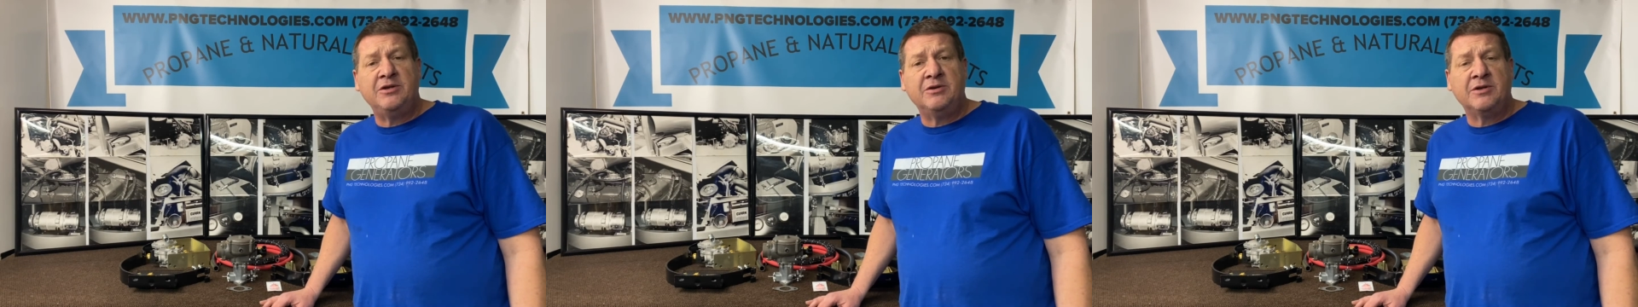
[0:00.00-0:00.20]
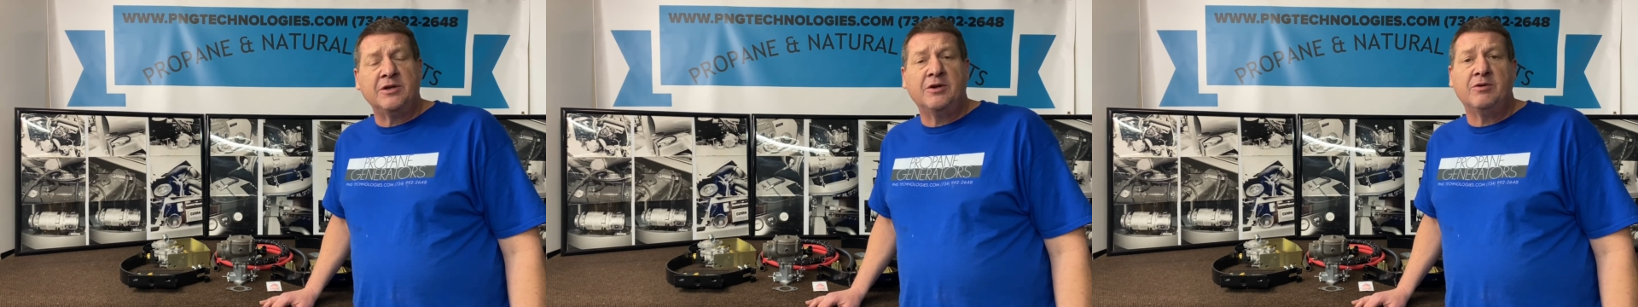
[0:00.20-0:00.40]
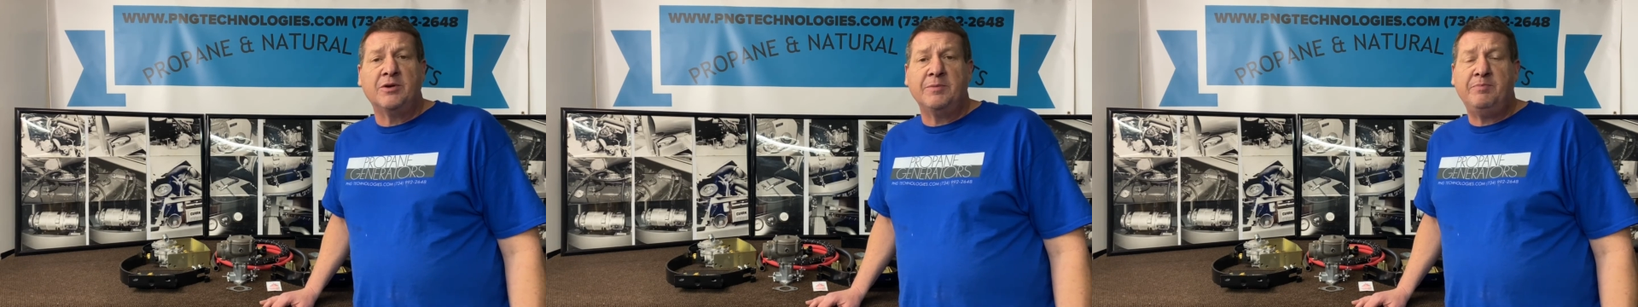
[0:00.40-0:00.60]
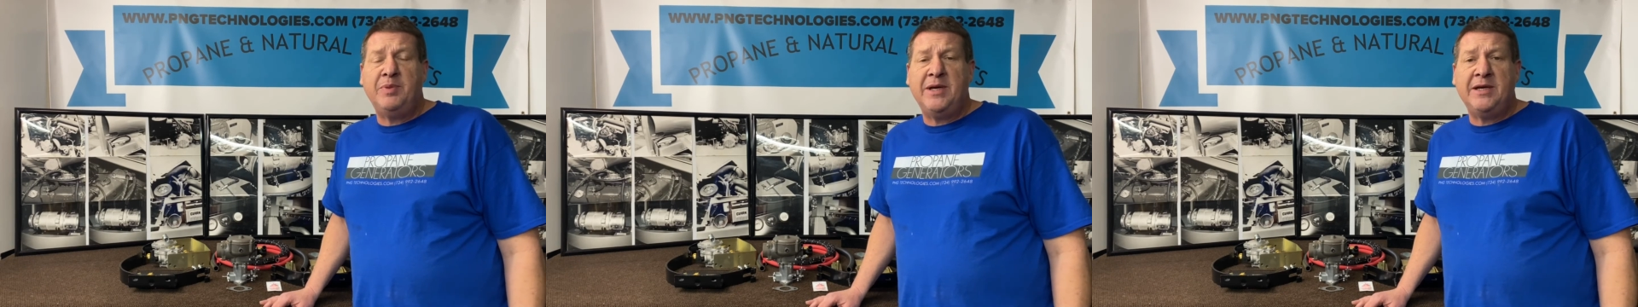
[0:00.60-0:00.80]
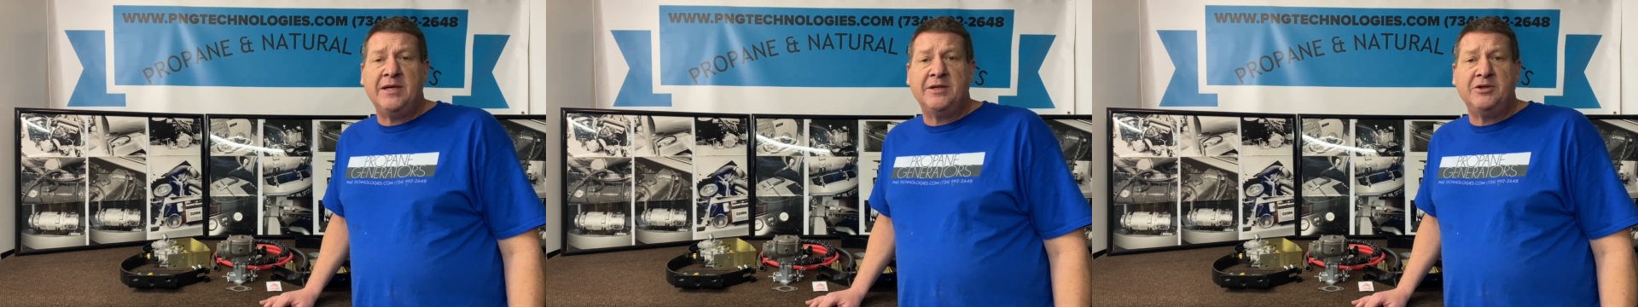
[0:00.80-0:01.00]
you can go to
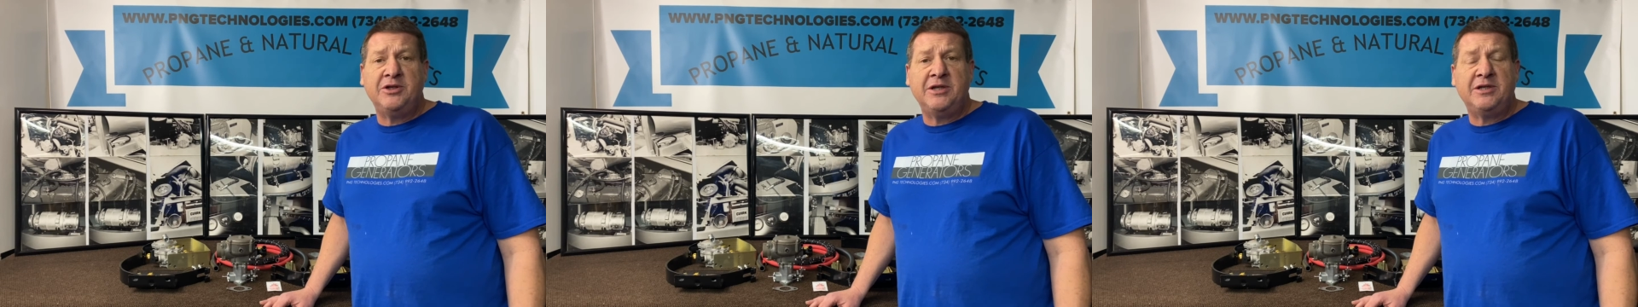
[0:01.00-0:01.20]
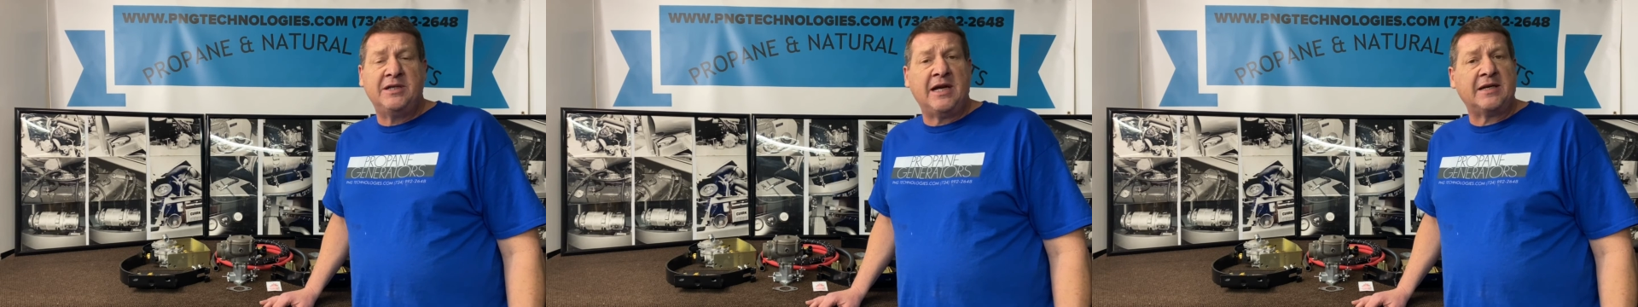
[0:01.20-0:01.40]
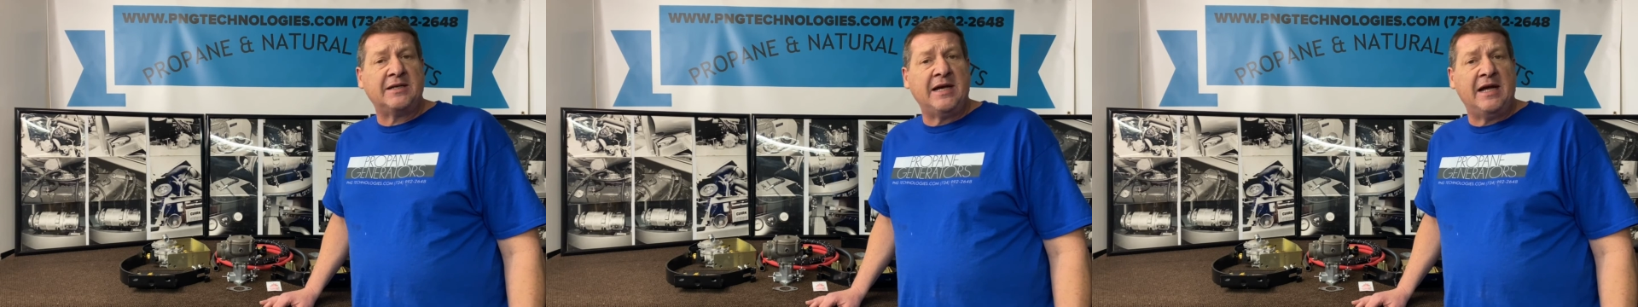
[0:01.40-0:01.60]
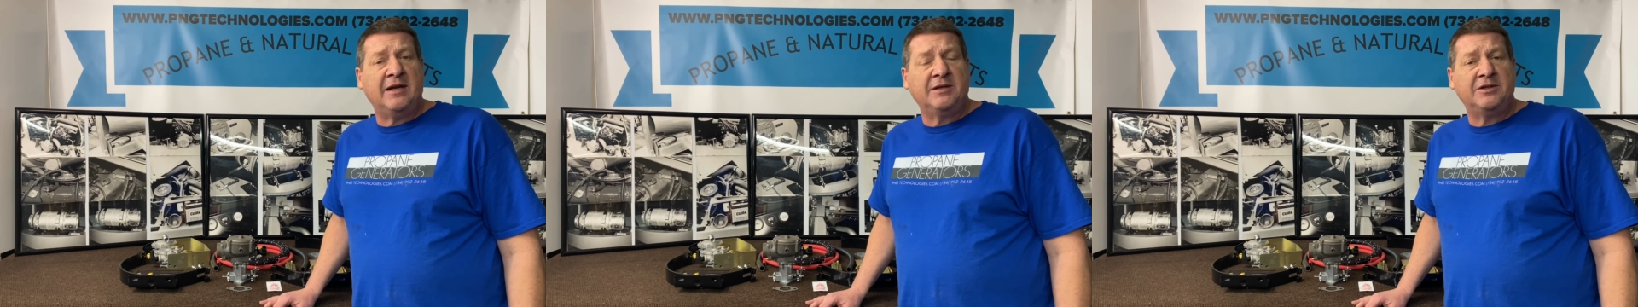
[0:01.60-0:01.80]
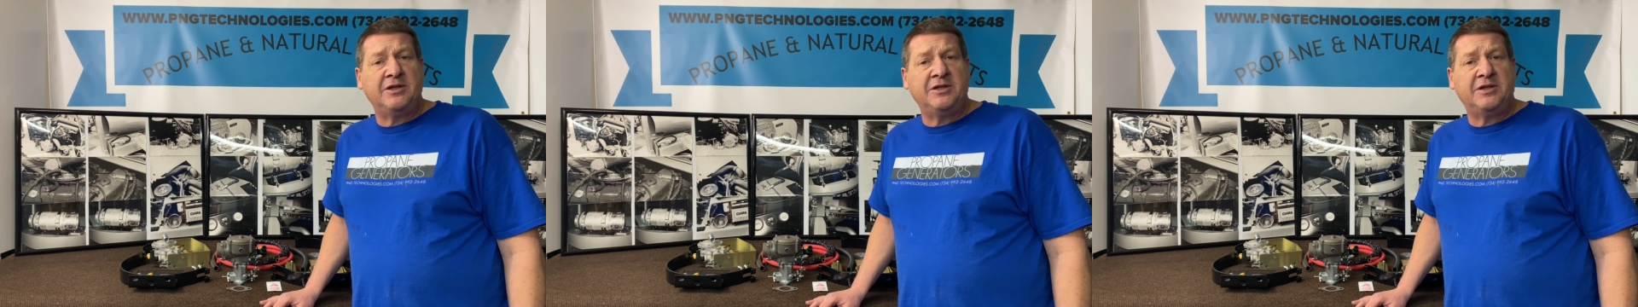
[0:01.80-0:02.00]

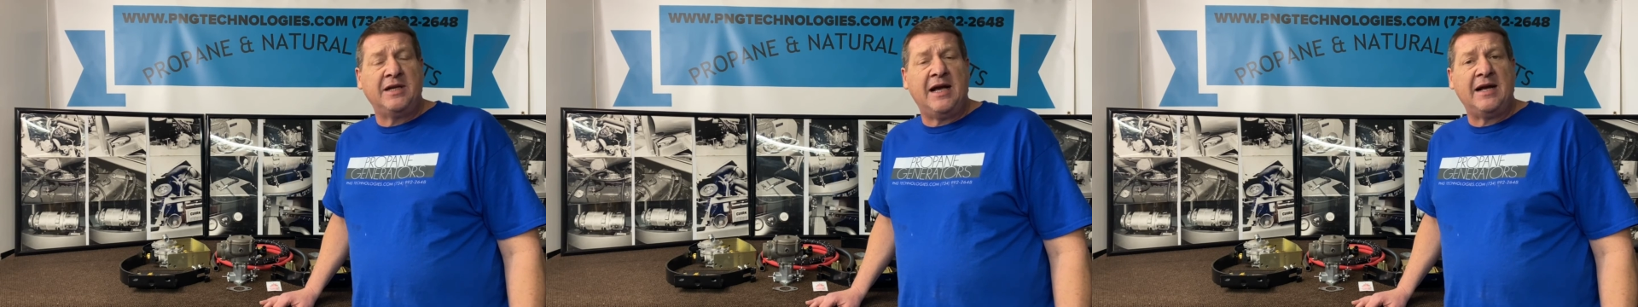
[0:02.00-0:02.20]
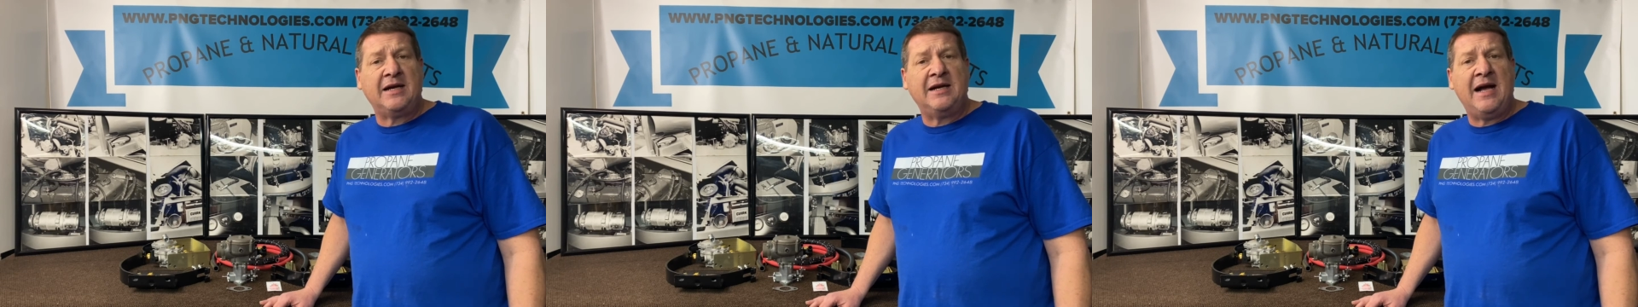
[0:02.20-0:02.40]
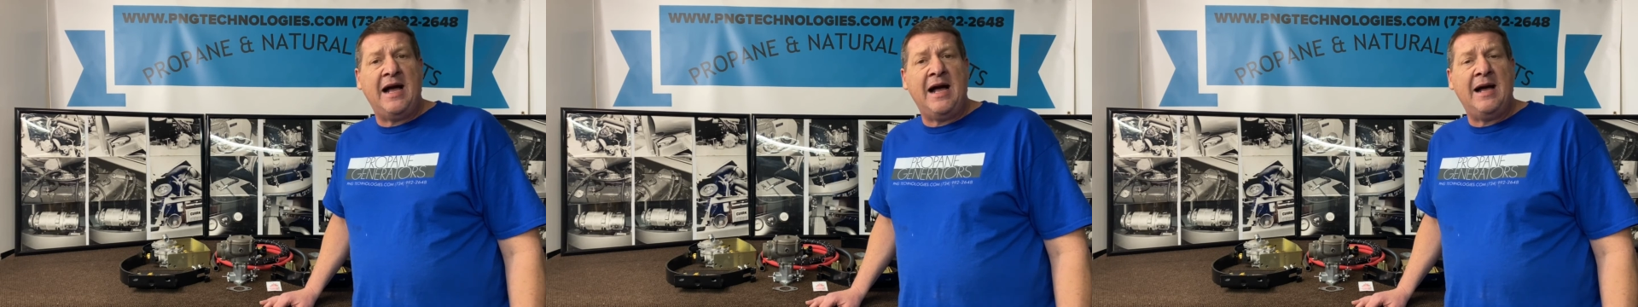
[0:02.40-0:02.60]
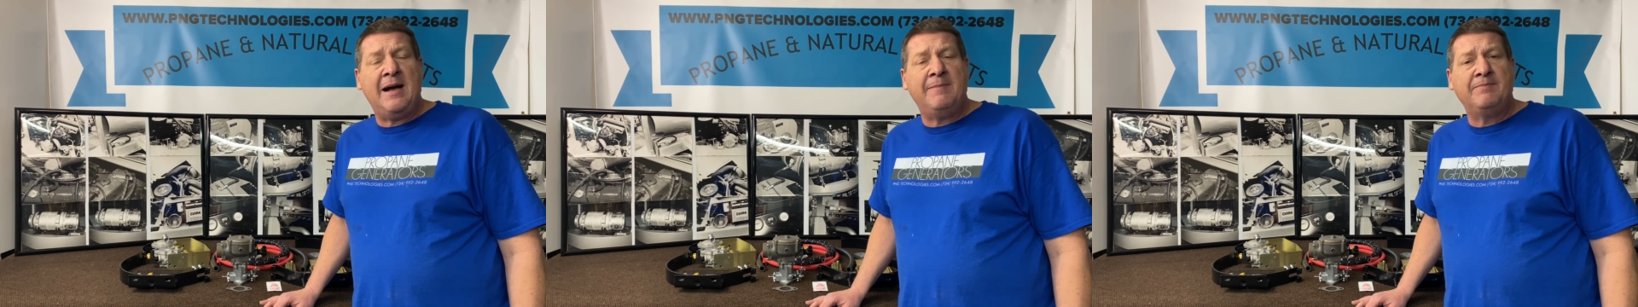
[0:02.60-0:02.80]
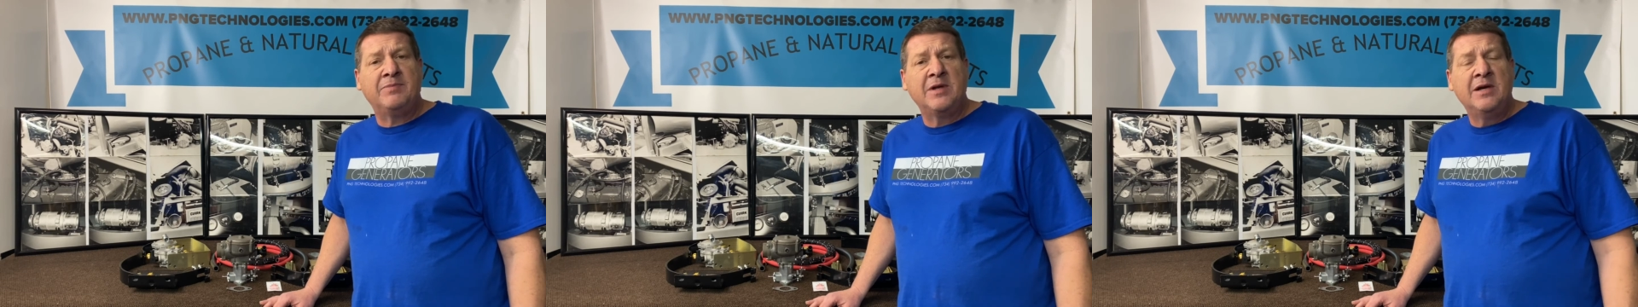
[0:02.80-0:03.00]

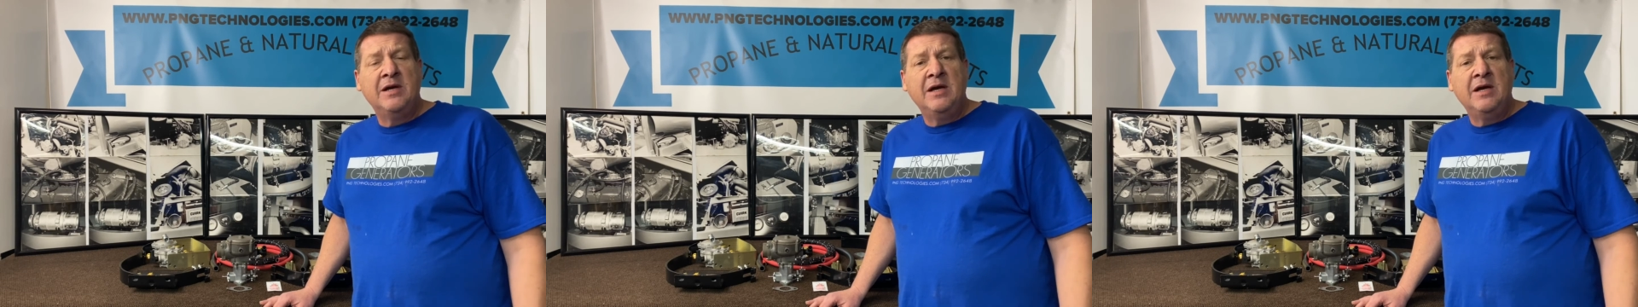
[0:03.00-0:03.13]
pngtechnologies.com,